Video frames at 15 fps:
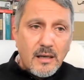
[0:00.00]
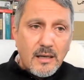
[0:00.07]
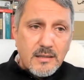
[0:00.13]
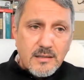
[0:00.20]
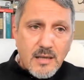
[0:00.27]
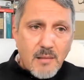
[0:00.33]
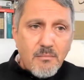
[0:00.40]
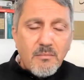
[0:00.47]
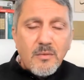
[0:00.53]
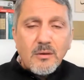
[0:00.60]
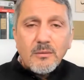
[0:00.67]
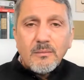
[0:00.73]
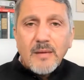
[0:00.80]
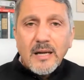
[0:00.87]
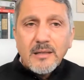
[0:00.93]
some
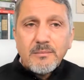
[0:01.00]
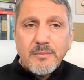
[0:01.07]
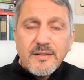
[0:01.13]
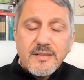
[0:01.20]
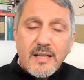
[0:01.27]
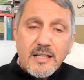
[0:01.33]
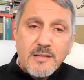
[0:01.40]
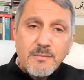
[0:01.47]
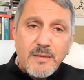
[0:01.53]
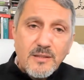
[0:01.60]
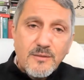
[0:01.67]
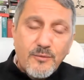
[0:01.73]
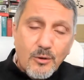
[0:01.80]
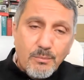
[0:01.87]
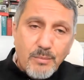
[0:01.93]
who might be salesmen
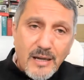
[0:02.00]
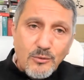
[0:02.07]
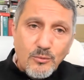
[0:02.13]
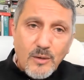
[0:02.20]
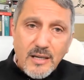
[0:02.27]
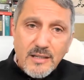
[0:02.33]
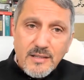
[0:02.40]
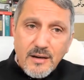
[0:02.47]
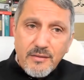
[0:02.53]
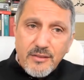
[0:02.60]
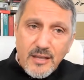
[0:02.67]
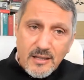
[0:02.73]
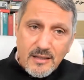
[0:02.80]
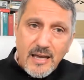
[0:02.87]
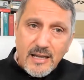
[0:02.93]
for Budweiser
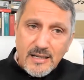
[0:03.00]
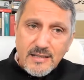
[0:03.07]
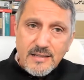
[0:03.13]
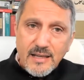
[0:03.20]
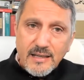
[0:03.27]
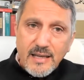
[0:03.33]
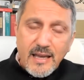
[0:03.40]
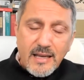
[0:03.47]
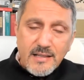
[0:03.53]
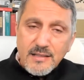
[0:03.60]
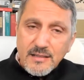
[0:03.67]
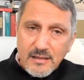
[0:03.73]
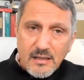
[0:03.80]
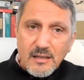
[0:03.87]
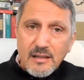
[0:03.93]
think that is the
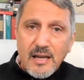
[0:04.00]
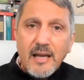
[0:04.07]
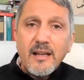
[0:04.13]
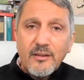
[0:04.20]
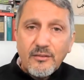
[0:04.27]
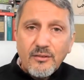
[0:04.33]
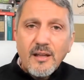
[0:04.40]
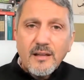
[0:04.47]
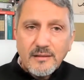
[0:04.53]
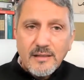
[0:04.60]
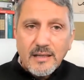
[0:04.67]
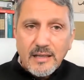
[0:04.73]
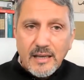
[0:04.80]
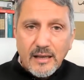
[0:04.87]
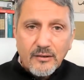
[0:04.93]
case. That is not the
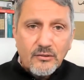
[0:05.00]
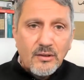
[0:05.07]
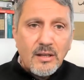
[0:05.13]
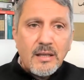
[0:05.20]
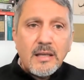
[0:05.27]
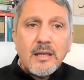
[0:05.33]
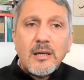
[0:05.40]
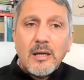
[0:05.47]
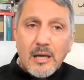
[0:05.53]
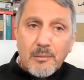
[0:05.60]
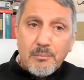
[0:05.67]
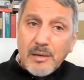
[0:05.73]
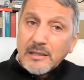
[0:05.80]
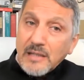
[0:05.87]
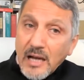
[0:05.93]
case.
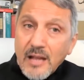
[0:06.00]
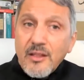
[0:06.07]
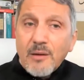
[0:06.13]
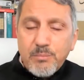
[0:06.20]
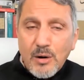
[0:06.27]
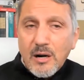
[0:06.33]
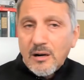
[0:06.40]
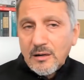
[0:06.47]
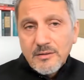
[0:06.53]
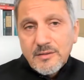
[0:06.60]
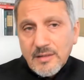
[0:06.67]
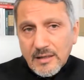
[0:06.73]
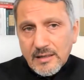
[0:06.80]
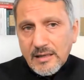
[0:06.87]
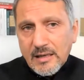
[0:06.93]
But other
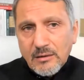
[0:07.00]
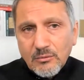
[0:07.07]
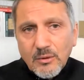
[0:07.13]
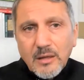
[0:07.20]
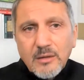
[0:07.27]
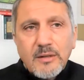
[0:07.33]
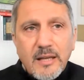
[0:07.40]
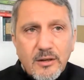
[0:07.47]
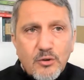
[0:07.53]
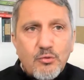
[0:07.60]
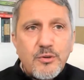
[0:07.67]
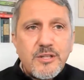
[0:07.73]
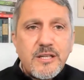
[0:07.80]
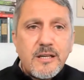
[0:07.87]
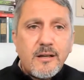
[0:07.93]
parts, again, one can
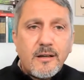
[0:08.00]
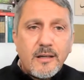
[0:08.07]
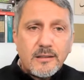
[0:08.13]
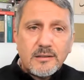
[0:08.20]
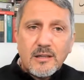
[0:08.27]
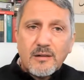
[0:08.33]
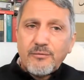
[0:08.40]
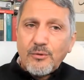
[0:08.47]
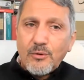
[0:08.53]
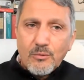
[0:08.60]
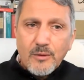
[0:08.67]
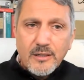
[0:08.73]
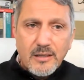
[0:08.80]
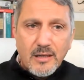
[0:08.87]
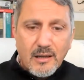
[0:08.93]
critique Qatar for
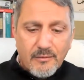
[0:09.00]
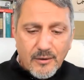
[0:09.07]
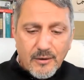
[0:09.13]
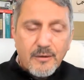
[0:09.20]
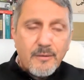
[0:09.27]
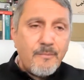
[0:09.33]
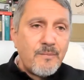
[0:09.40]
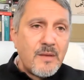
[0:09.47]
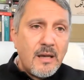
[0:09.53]
whatever